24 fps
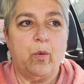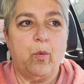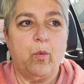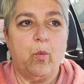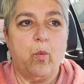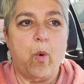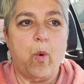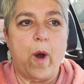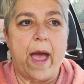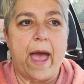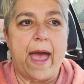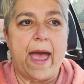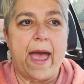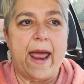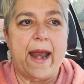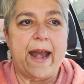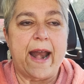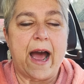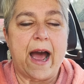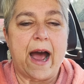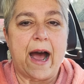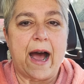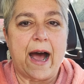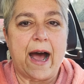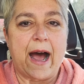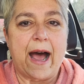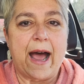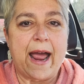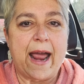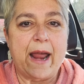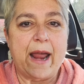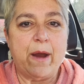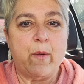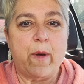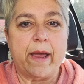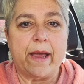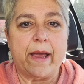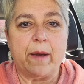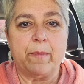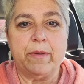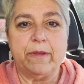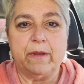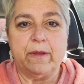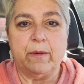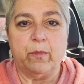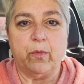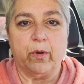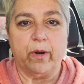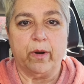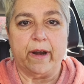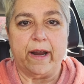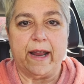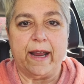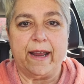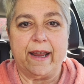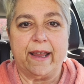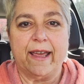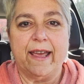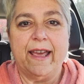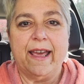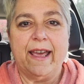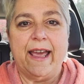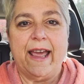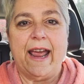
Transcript: When I wake up in the morning